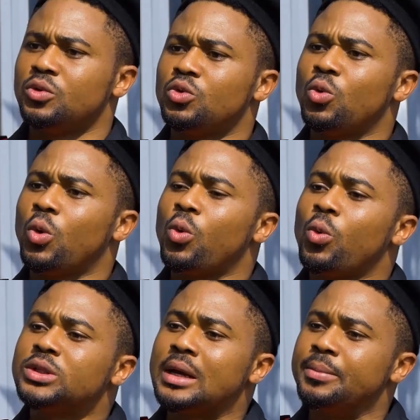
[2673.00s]
No.
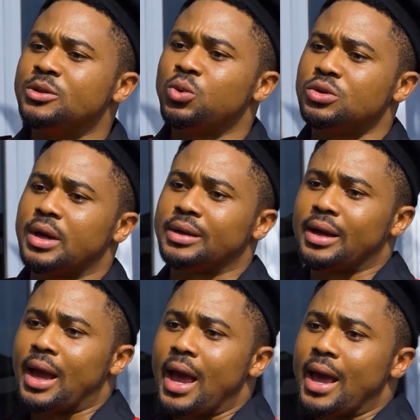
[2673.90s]
What I meant was
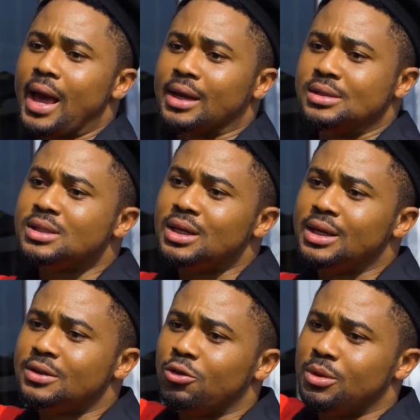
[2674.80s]
I can see the
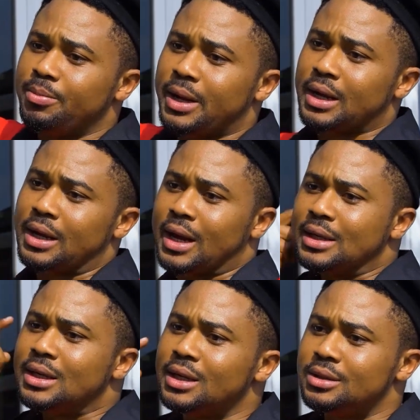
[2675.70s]
gate from the back and I can
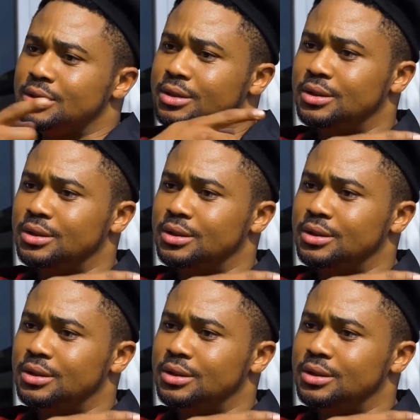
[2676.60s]
hear the